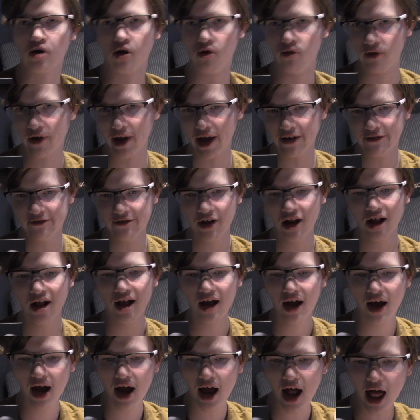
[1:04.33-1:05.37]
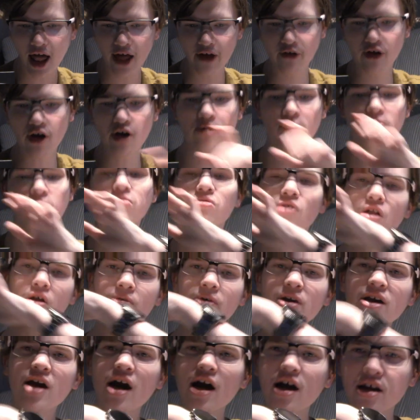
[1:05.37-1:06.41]
going now. Anyway, what
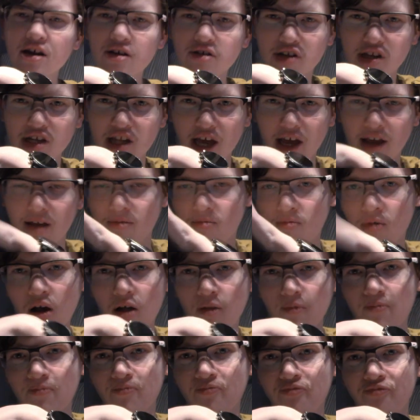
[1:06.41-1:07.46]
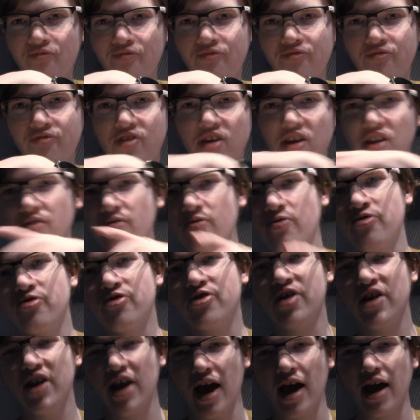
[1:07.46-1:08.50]
do we got here today? Well,
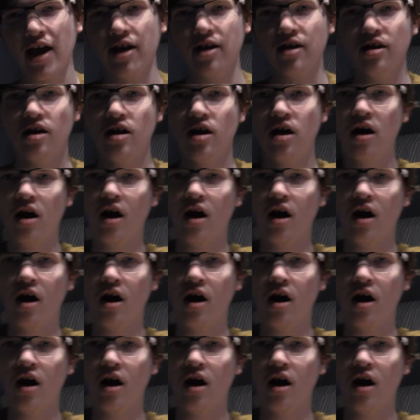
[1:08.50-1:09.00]
today